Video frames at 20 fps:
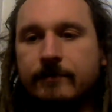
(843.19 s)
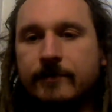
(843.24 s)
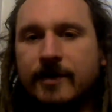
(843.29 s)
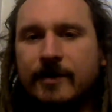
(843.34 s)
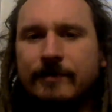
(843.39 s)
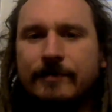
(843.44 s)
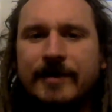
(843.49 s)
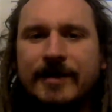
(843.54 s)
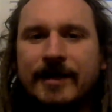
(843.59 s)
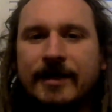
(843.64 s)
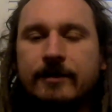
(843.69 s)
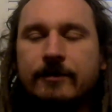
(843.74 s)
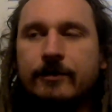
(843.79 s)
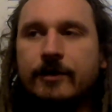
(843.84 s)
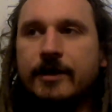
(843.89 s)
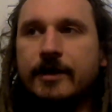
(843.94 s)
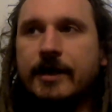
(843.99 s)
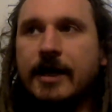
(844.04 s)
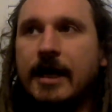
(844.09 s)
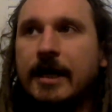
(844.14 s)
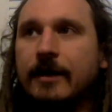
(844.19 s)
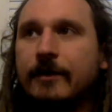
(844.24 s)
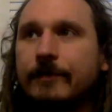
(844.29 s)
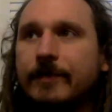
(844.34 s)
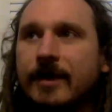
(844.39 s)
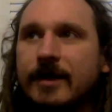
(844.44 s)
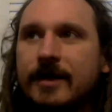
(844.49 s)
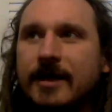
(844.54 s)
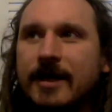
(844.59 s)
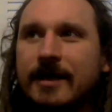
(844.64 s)
And we'd be like looking at it and
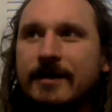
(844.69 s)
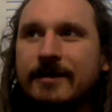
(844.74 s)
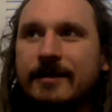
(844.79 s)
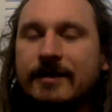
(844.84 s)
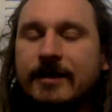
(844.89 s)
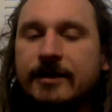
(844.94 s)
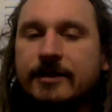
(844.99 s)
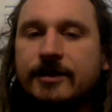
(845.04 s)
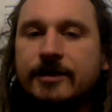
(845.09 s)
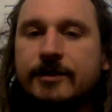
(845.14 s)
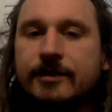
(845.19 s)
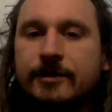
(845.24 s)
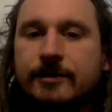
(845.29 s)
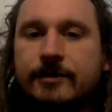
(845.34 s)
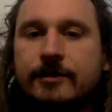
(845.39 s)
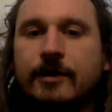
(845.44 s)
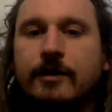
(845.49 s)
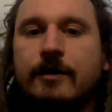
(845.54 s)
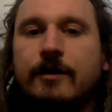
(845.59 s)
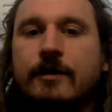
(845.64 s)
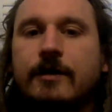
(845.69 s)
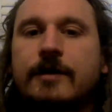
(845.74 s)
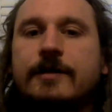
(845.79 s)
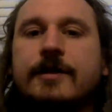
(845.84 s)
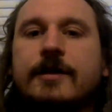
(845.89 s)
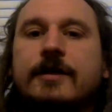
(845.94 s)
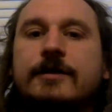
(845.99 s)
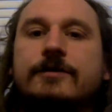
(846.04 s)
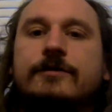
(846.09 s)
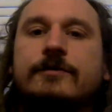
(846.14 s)
be like, I think that's just a star. And
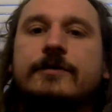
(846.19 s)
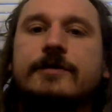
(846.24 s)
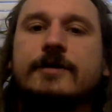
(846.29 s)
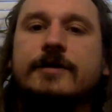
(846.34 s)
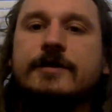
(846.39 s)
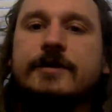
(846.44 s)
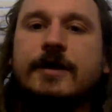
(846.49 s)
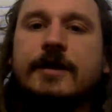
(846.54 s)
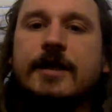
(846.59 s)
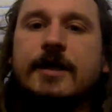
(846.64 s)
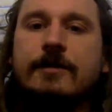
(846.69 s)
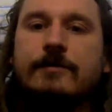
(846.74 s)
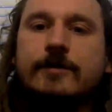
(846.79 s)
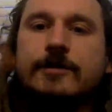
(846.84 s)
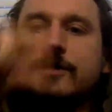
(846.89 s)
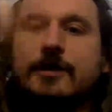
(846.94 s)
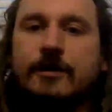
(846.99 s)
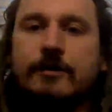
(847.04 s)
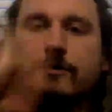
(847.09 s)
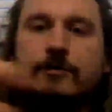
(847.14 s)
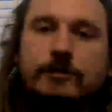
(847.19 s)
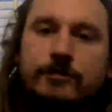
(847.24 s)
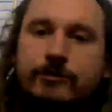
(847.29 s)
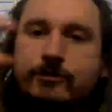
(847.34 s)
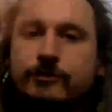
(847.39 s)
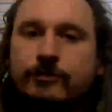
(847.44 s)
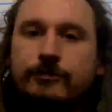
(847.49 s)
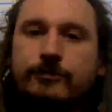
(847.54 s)
then as soon as I say that, it would start going...